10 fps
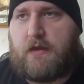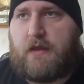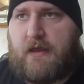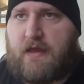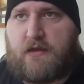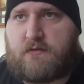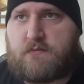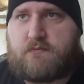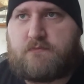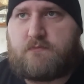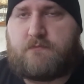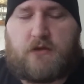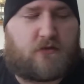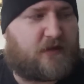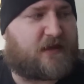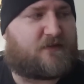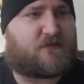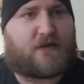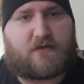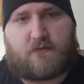And, like I
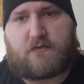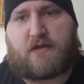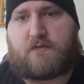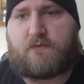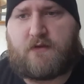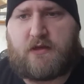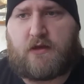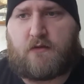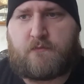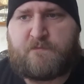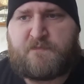said in the last video,